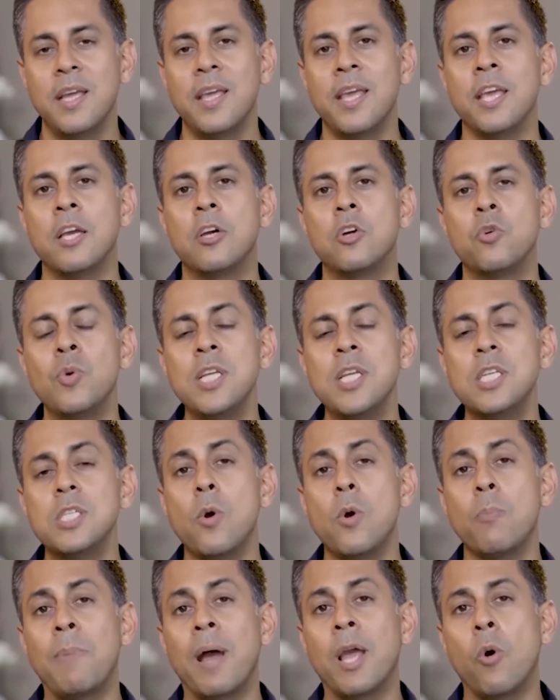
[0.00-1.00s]

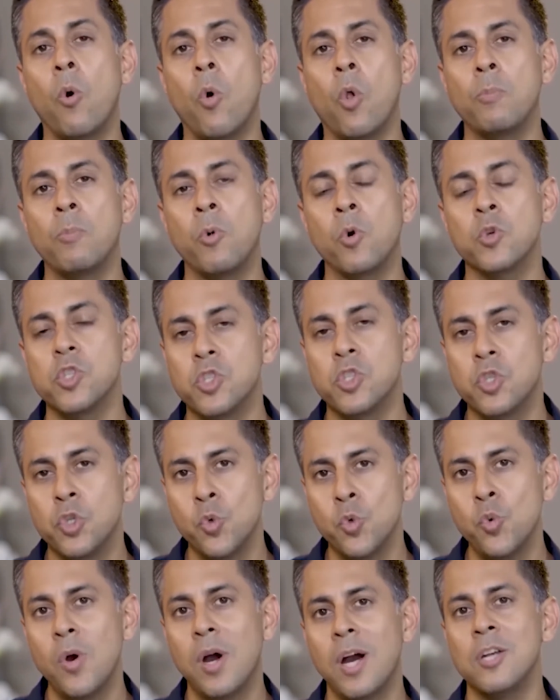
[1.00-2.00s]
increased by almost
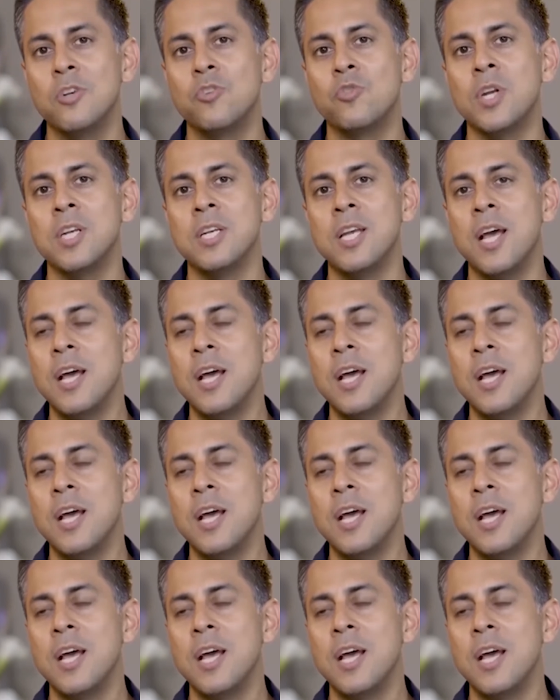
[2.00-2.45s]
200